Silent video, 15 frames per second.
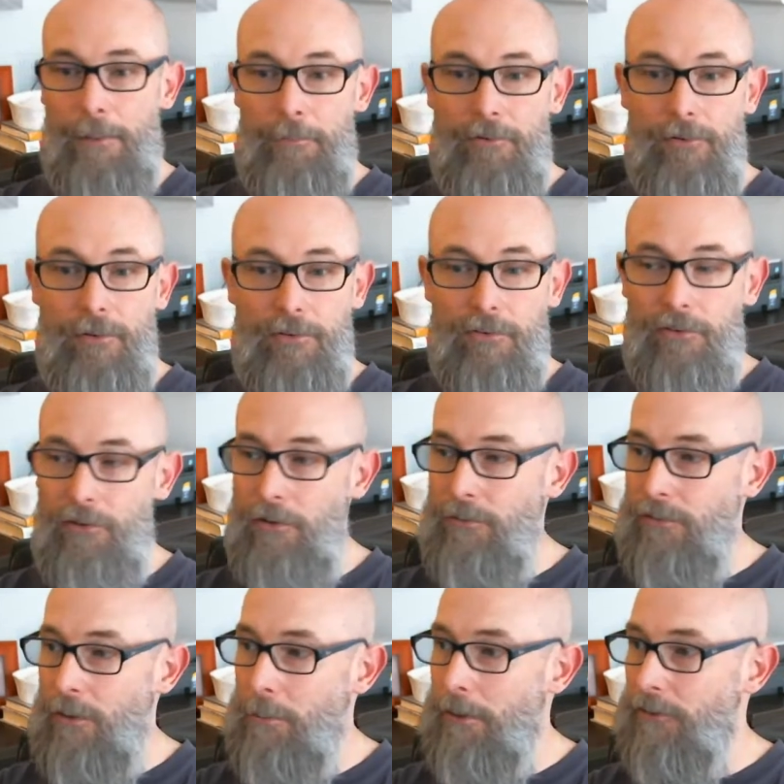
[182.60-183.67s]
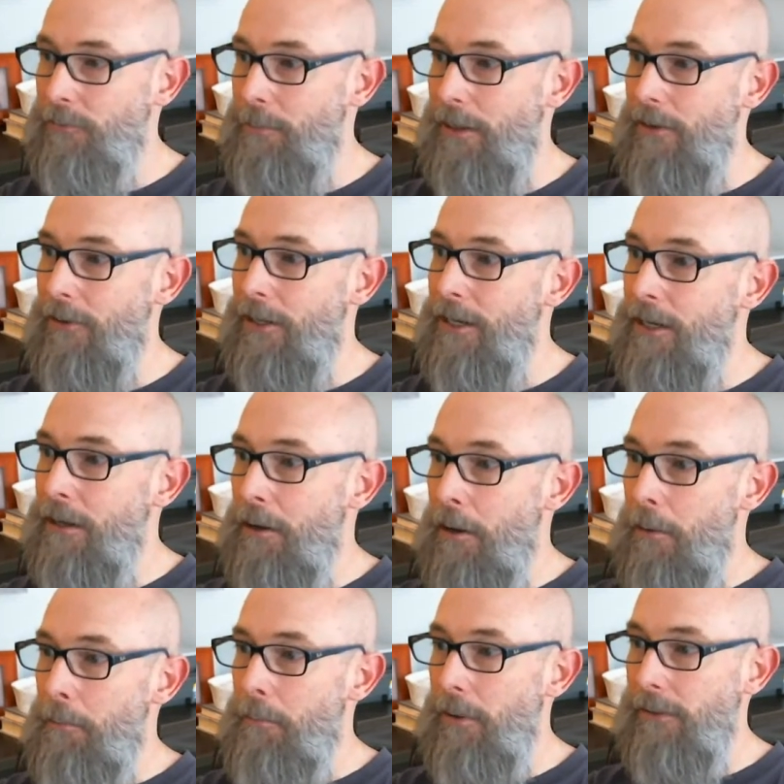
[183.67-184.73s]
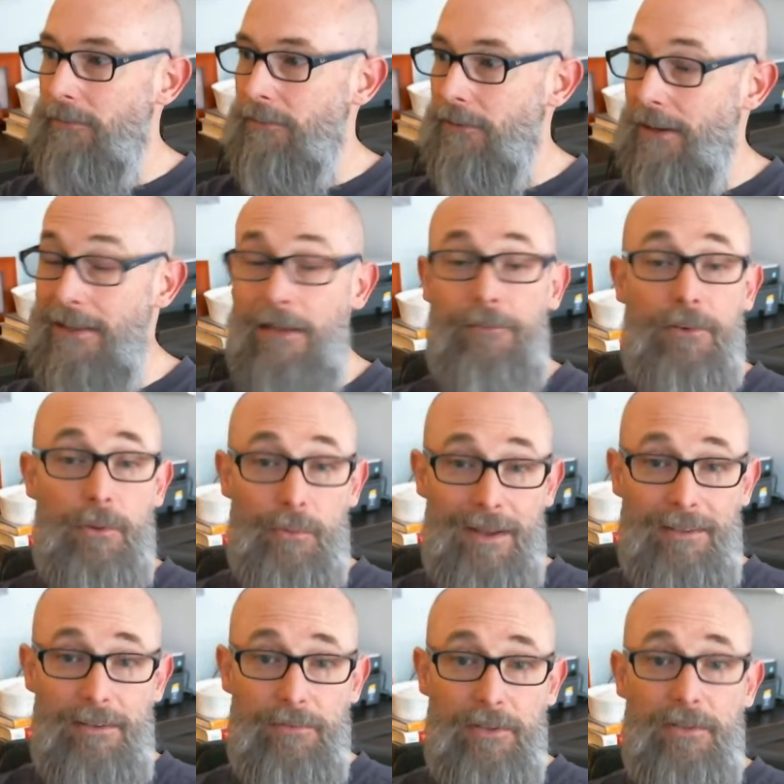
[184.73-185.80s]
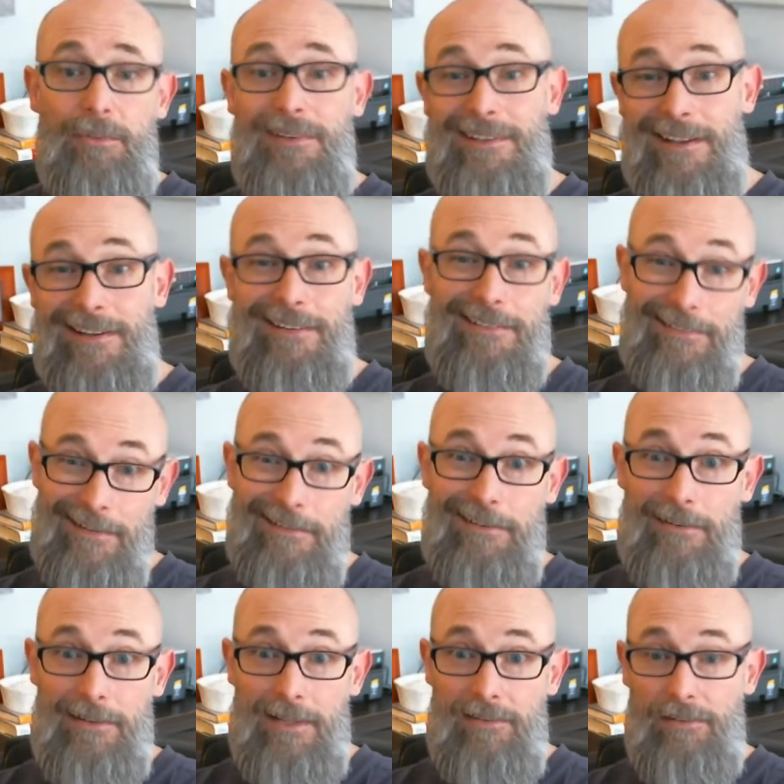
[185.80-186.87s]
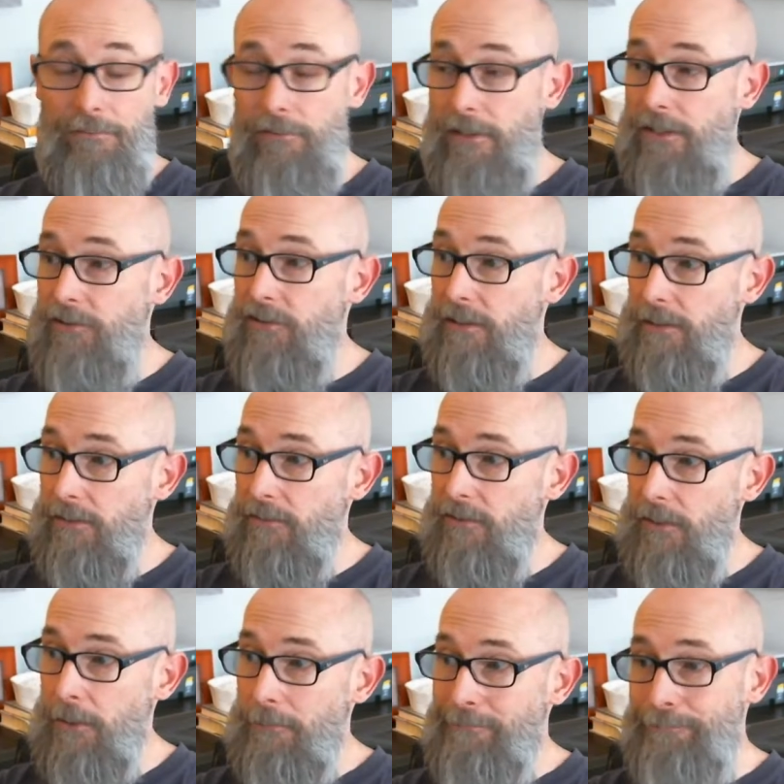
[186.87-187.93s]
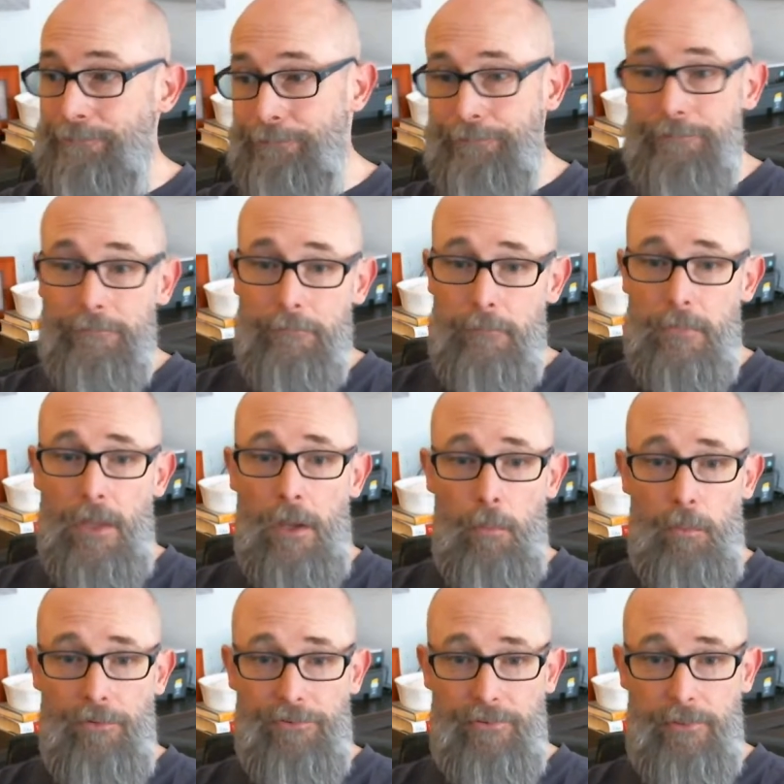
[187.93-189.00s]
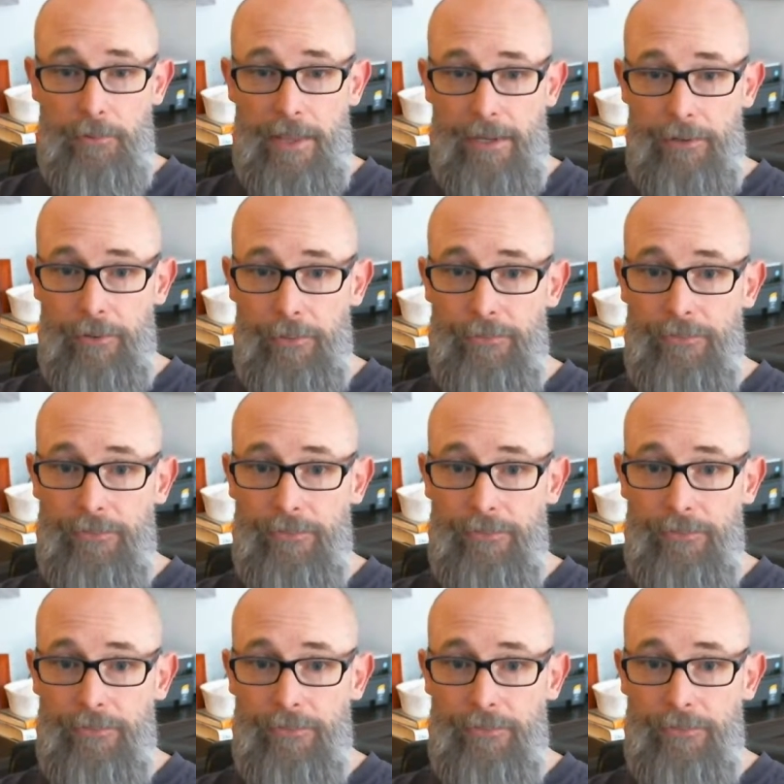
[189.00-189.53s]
their numbers look so much better. But I think for the rest of us, we'd like a little less inflation. So we'll see where that